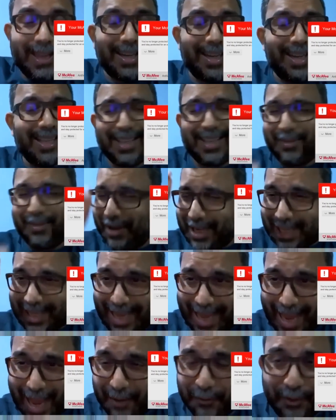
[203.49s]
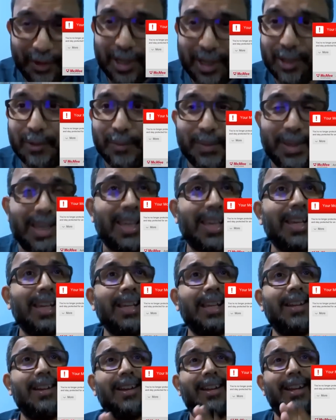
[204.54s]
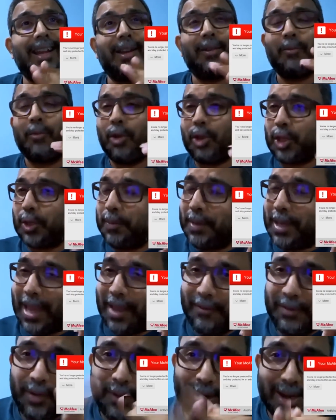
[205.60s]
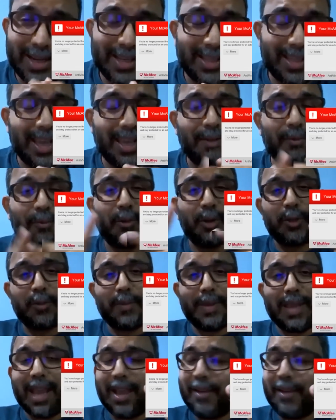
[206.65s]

And listen very carefully to me, all right? Watch me every Wednesday, watch me